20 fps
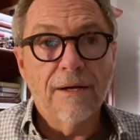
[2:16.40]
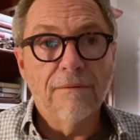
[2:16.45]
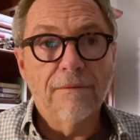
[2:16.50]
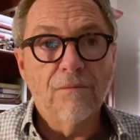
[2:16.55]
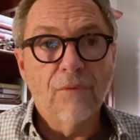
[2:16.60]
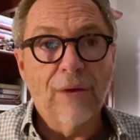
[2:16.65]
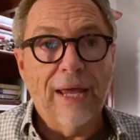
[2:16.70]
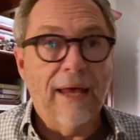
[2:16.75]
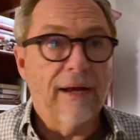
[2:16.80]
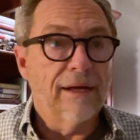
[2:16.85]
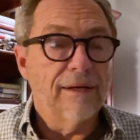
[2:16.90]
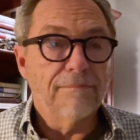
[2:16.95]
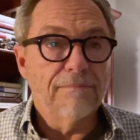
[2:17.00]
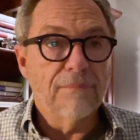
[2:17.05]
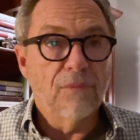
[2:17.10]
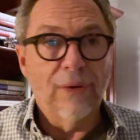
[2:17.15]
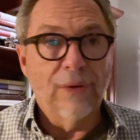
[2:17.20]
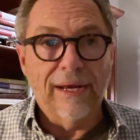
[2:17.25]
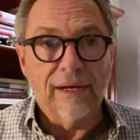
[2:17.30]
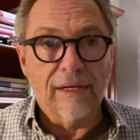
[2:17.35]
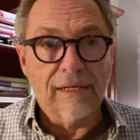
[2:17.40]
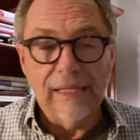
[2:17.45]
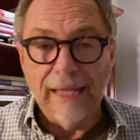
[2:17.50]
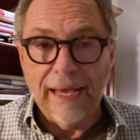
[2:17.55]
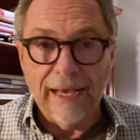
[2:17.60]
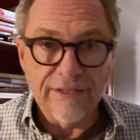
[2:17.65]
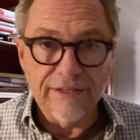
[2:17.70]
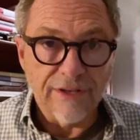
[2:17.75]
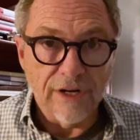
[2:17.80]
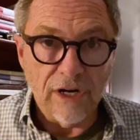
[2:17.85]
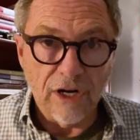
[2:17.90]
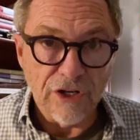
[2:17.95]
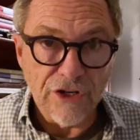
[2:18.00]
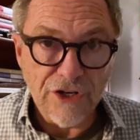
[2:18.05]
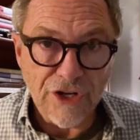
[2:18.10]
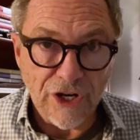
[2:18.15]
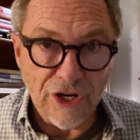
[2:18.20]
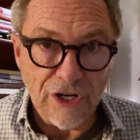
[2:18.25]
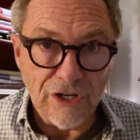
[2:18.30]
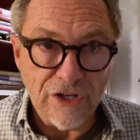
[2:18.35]
We had a class in our
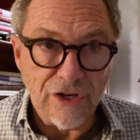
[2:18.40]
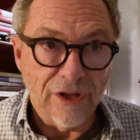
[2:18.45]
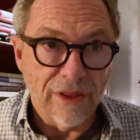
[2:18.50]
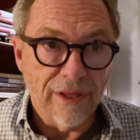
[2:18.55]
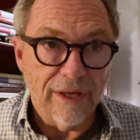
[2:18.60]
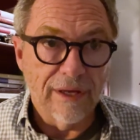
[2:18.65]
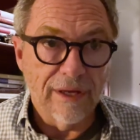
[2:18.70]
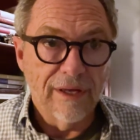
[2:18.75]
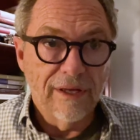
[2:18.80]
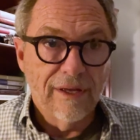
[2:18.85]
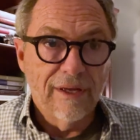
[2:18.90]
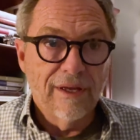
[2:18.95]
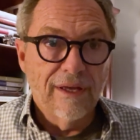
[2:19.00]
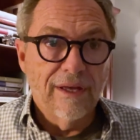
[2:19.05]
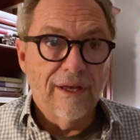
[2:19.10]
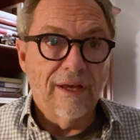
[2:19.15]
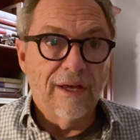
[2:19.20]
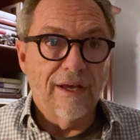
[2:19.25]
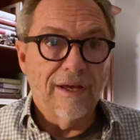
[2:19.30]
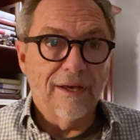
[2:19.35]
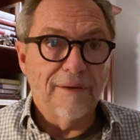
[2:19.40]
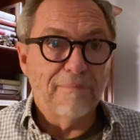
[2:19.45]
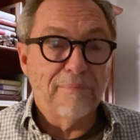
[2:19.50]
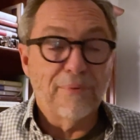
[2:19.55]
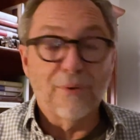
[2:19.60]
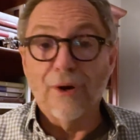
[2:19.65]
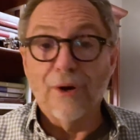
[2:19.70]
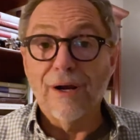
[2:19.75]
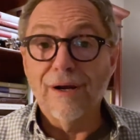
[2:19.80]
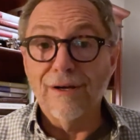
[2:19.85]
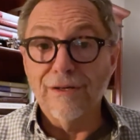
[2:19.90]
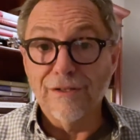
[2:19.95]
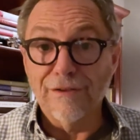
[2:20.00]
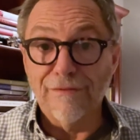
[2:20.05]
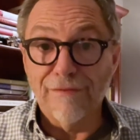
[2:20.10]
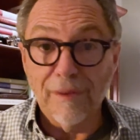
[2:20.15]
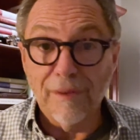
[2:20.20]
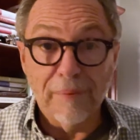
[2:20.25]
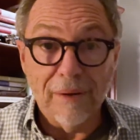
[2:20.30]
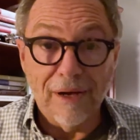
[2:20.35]
church on the prayers
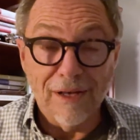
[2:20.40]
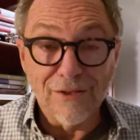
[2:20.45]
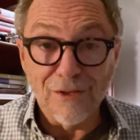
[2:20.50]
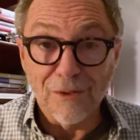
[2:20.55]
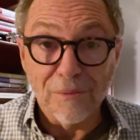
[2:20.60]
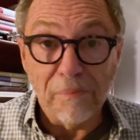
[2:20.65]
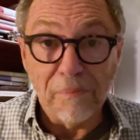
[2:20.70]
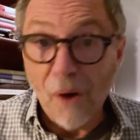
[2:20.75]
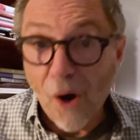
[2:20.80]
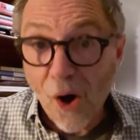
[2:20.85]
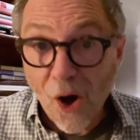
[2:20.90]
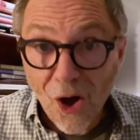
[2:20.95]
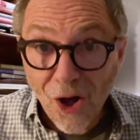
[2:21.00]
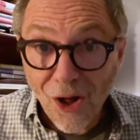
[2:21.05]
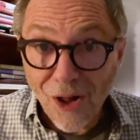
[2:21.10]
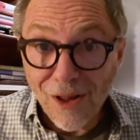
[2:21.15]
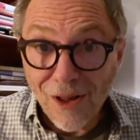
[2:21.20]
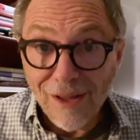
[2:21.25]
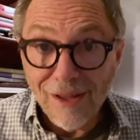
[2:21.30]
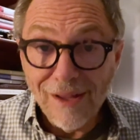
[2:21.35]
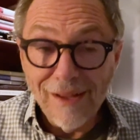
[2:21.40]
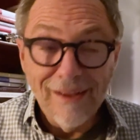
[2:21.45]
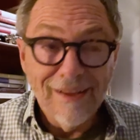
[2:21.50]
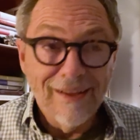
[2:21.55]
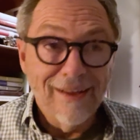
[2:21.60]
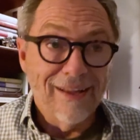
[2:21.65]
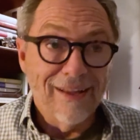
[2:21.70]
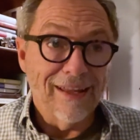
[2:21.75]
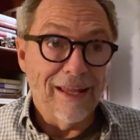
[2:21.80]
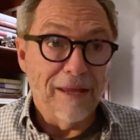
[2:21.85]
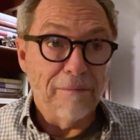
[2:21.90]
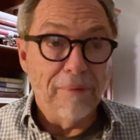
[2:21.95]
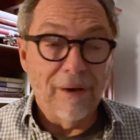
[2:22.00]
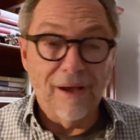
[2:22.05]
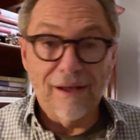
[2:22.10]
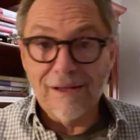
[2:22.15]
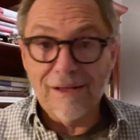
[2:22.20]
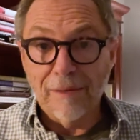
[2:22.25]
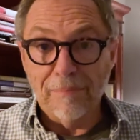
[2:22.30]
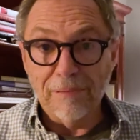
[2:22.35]
of the Apostle Paul, led
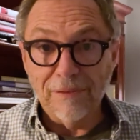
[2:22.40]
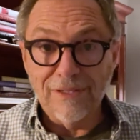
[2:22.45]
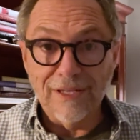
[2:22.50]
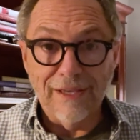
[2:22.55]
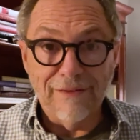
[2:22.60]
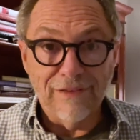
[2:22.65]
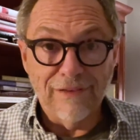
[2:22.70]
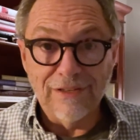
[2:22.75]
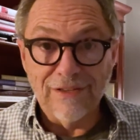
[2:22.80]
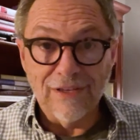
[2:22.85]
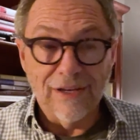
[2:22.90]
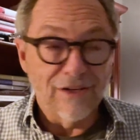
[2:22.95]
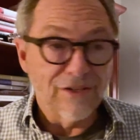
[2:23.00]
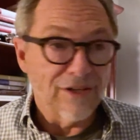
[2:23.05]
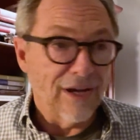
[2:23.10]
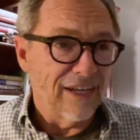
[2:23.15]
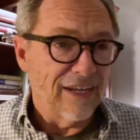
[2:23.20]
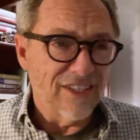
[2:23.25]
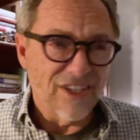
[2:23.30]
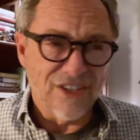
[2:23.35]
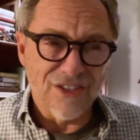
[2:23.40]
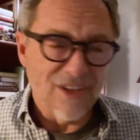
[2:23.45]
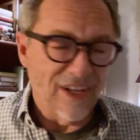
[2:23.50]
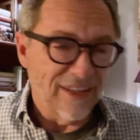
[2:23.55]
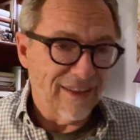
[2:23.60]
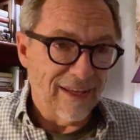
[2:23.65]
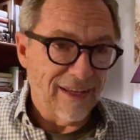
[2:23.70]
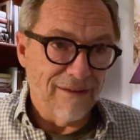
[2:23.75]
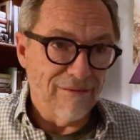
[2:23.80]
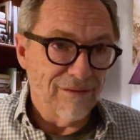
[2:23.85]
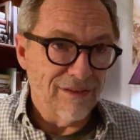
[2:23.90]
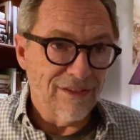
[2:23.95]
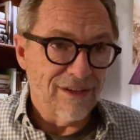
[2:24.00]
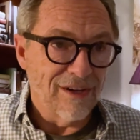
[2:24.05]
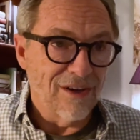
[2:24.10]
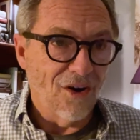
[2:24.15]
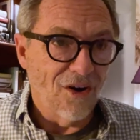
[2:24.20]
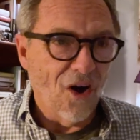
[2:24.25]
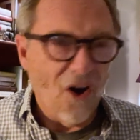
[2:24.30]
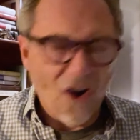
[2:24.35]
by a couple TVCers. I just thought that was
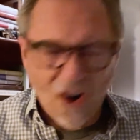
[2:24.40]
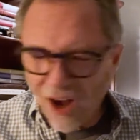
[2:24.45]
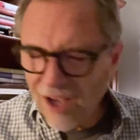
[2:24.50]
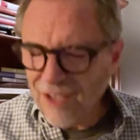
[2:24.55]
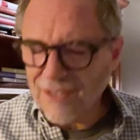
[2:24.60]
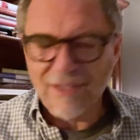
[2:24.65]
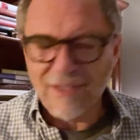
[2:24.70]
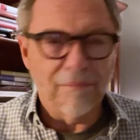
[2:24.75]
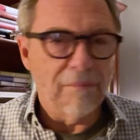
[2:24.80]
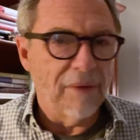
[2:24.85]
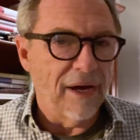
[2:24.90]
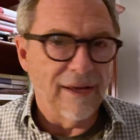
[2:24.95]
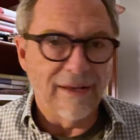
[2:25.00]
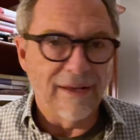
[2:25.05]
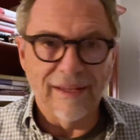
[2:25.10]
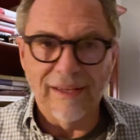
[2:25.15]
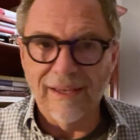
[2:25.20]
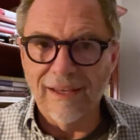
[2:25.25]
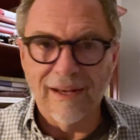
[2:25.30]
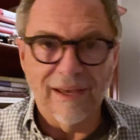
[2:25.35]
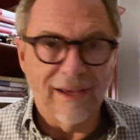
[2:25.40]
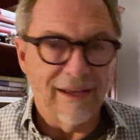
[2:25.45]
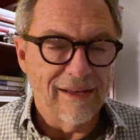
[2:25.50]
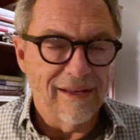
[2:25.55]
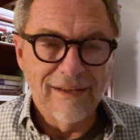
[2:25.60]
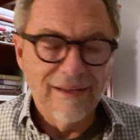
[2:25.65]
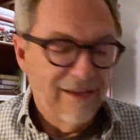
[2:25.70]
an awesome idea. And